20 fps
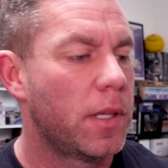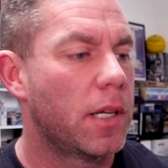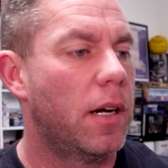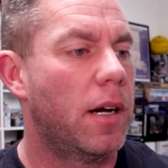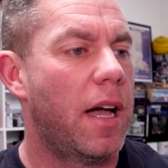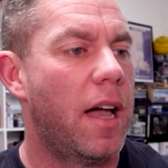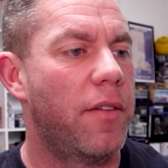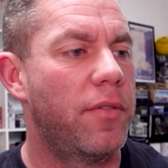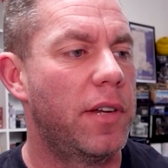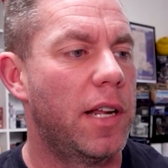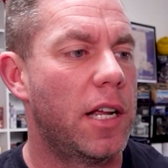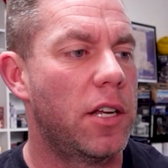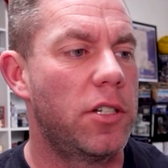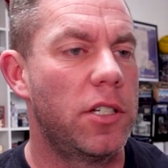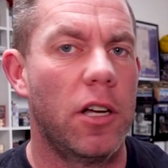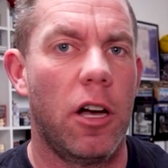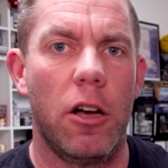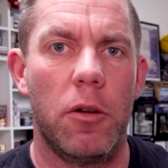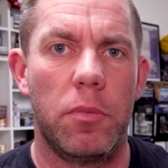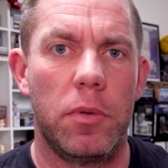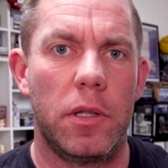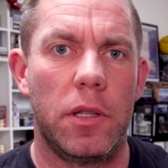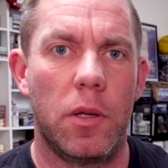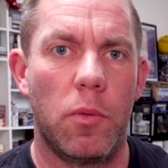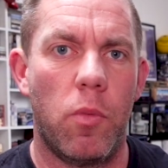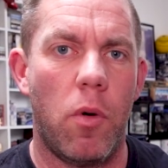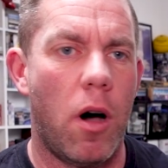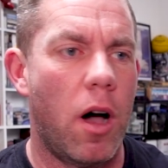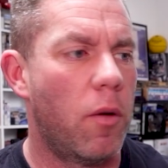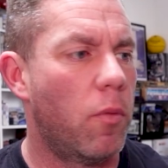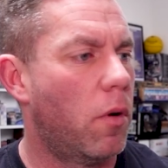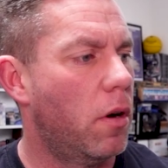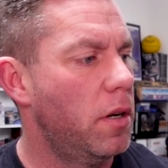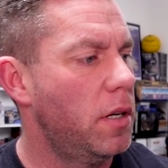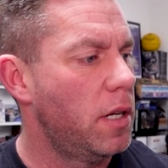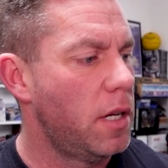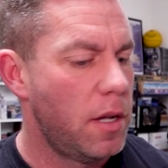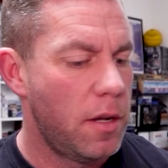I haven't actually opened the white one,